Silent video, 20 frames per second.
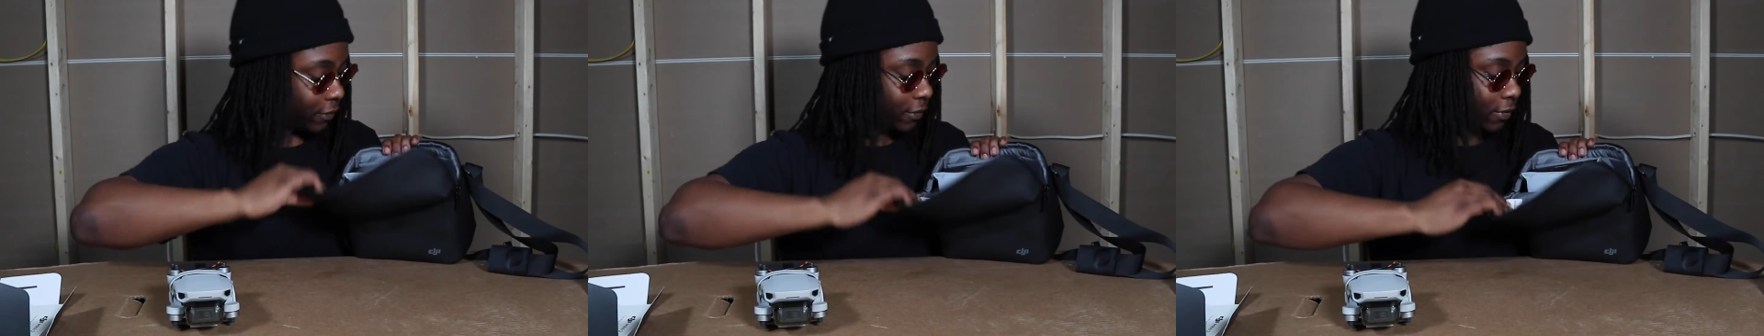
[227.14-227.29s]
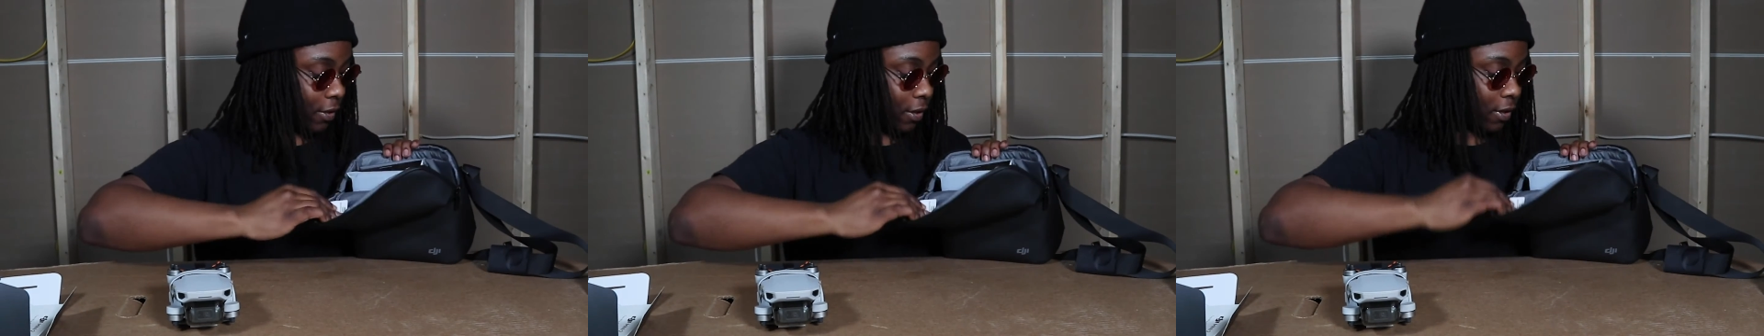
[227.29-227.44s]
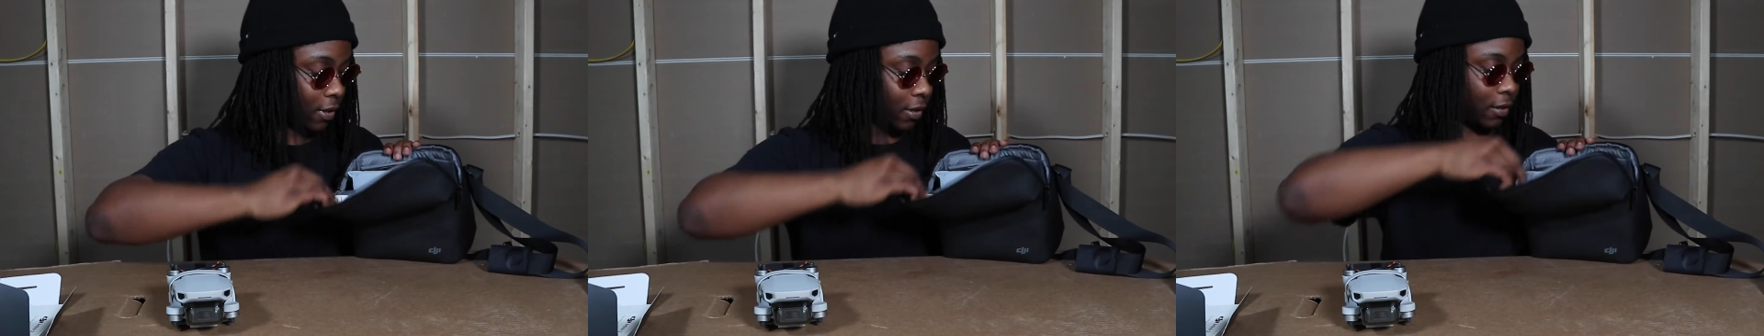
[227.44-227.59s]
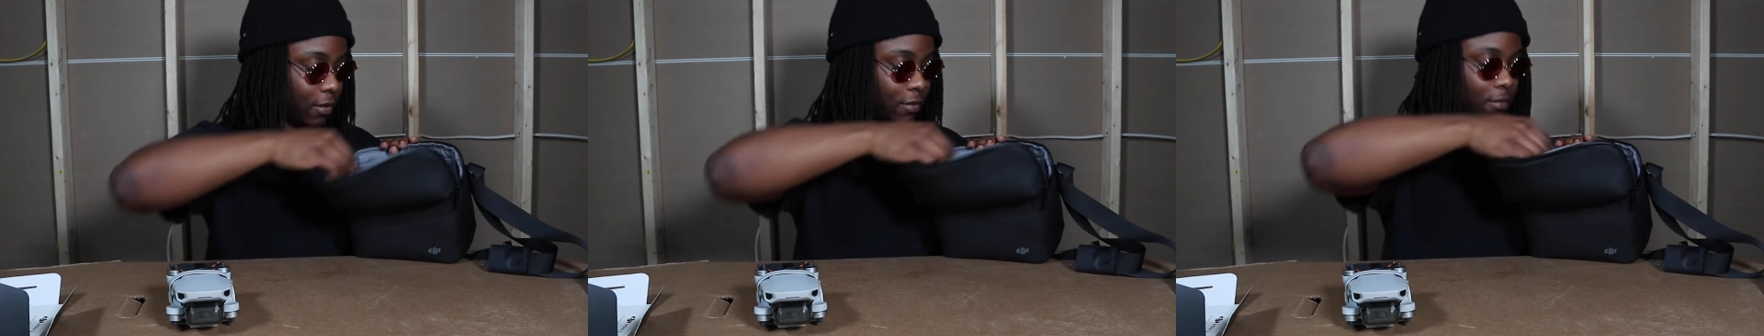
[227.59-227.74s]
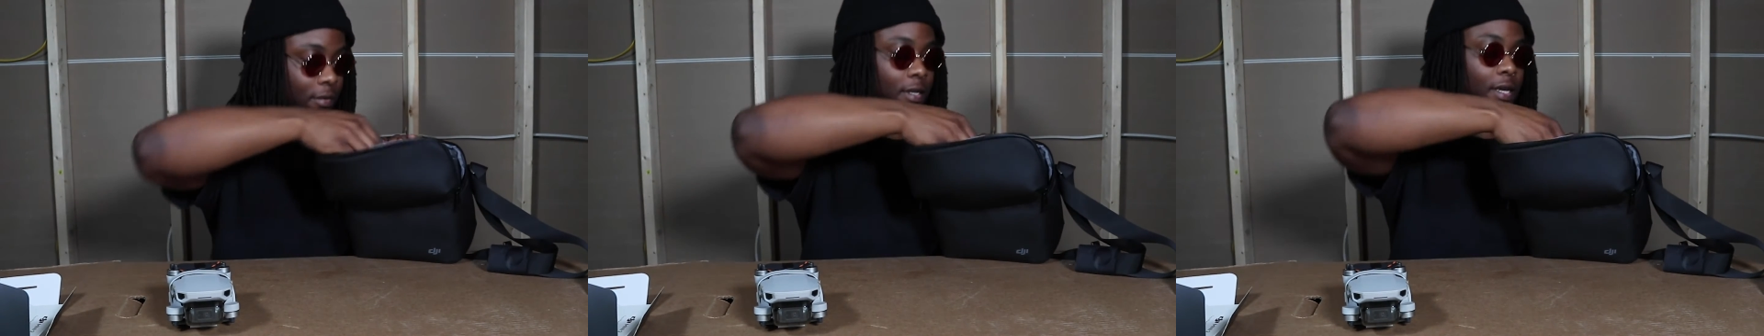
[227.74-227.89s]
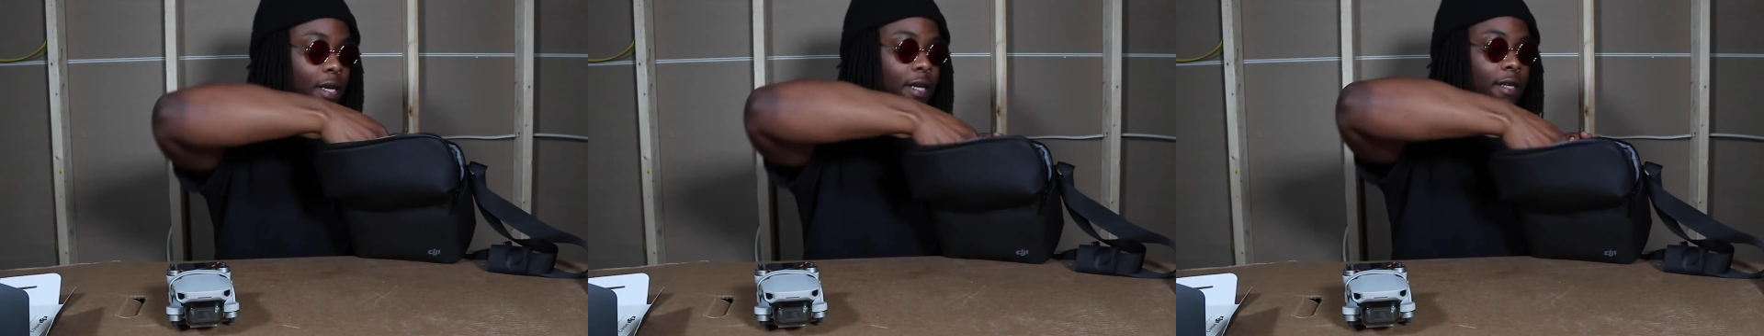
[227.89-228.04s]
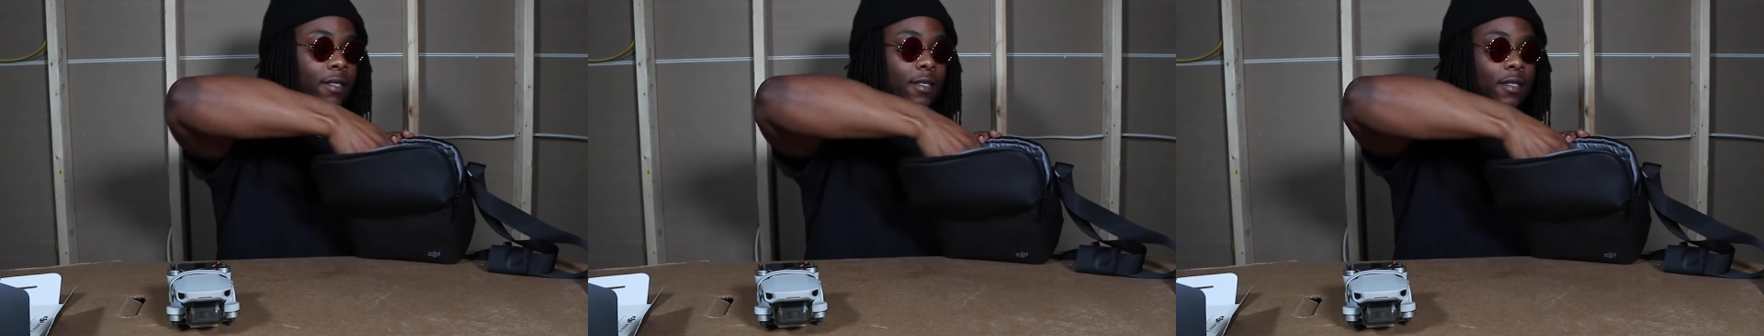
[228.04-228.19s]

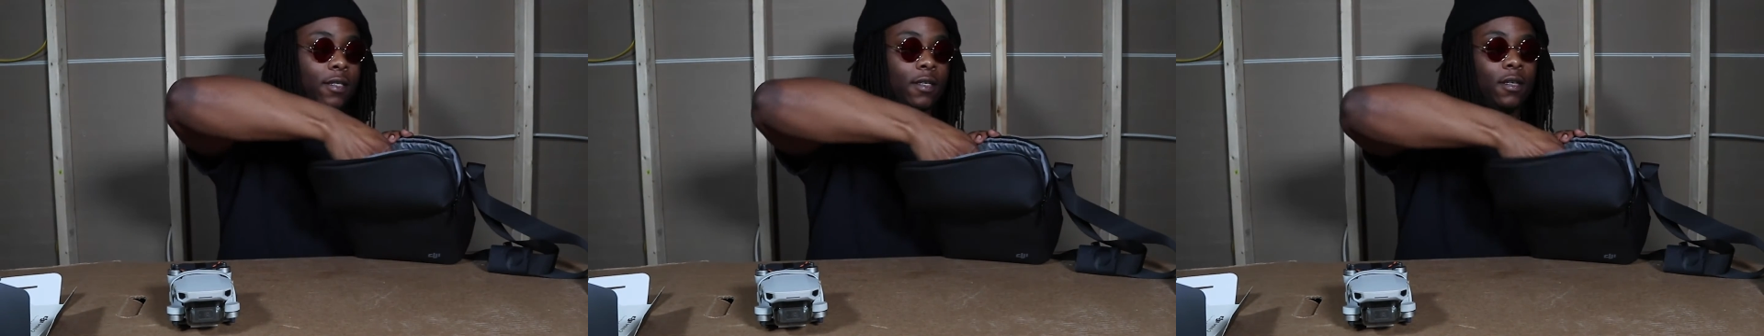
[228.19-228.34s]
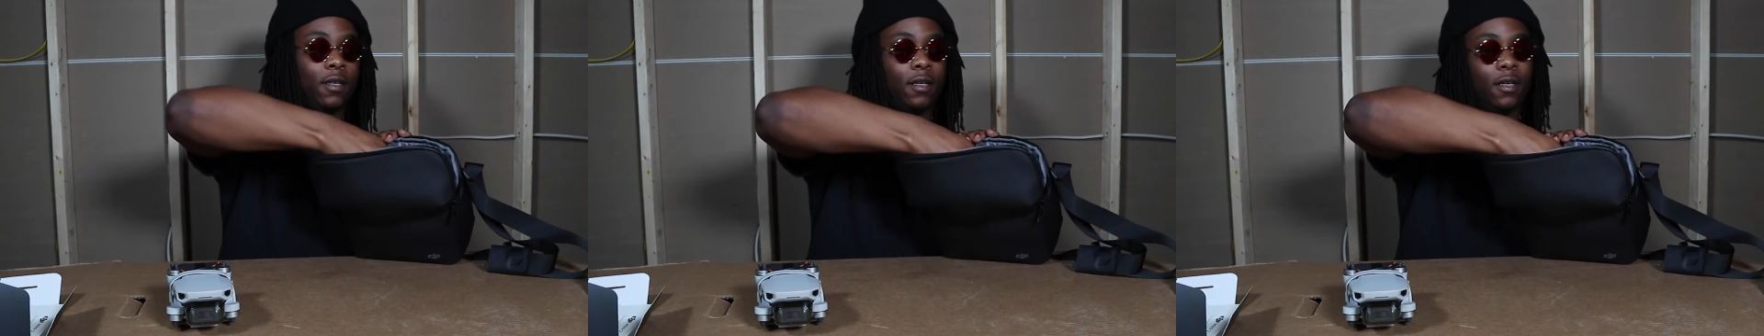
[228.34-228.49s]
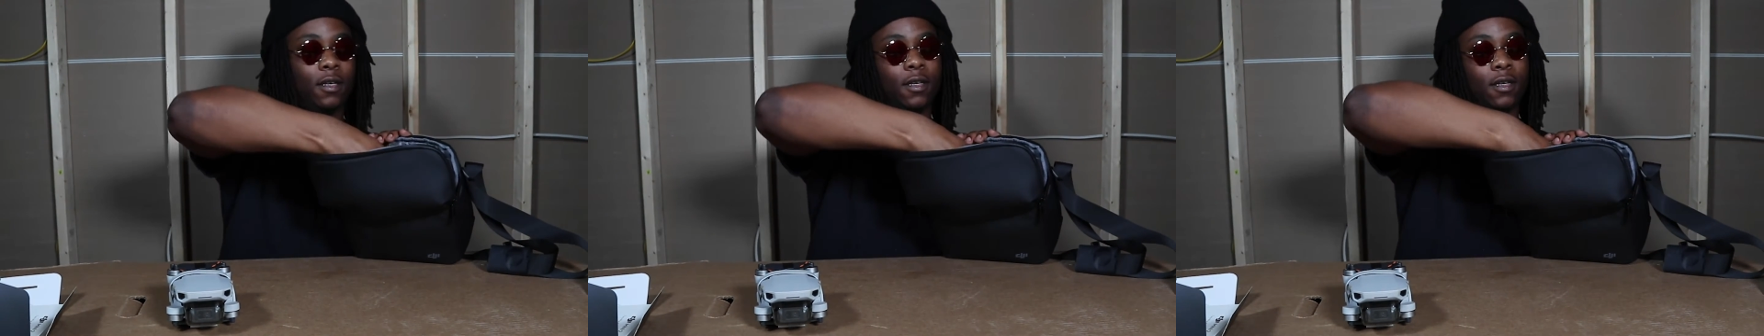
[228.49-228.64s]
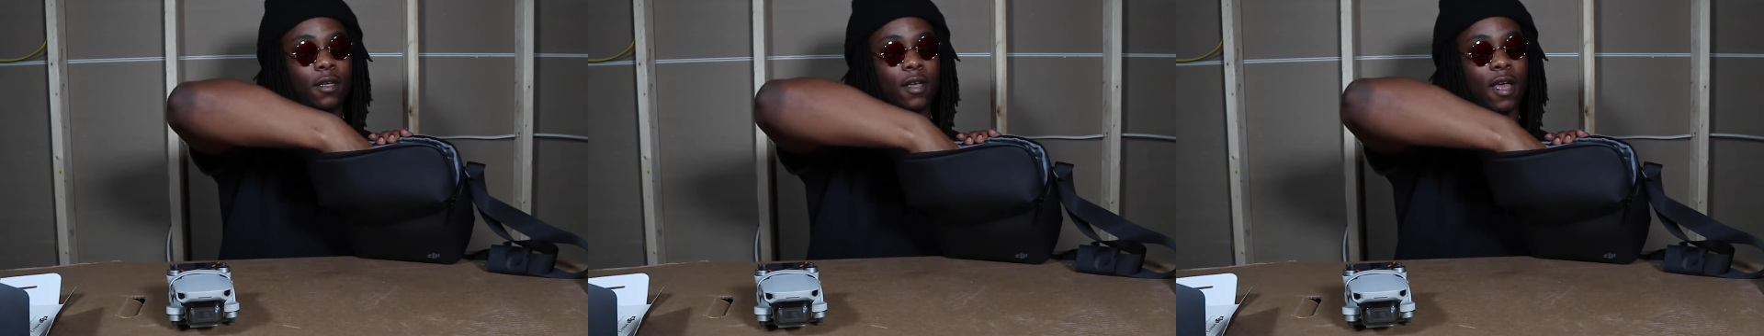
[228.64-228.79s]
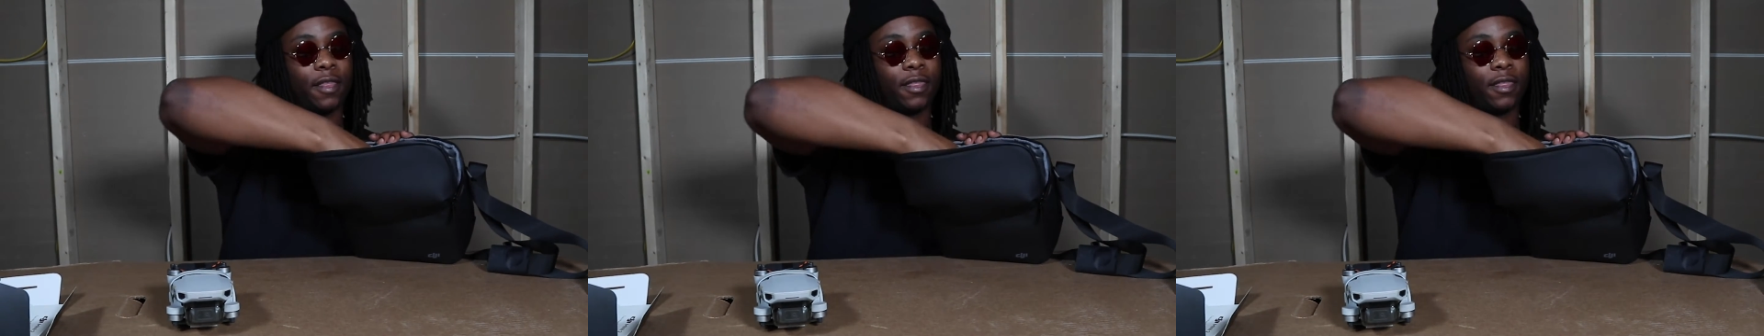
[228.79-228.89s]
Next, I